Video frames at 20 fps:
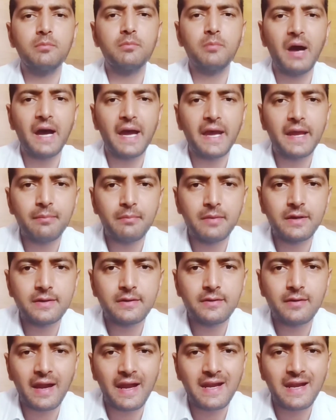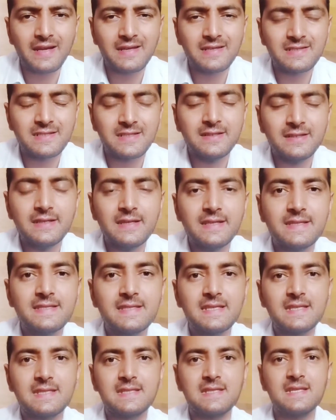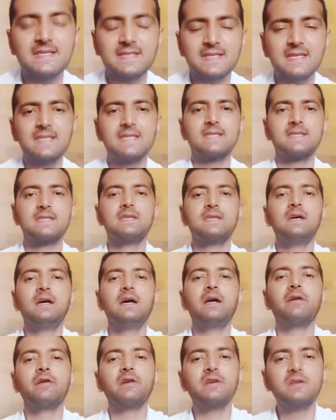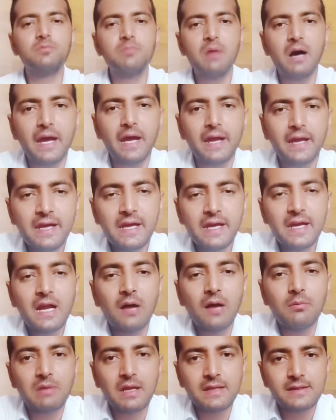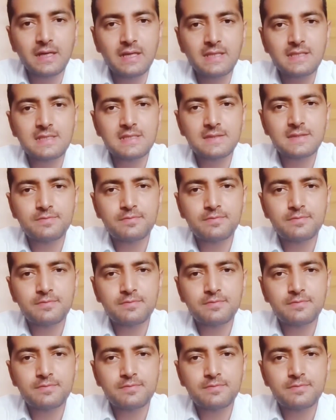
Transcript: My Mother at 66, written by Kamla Dass.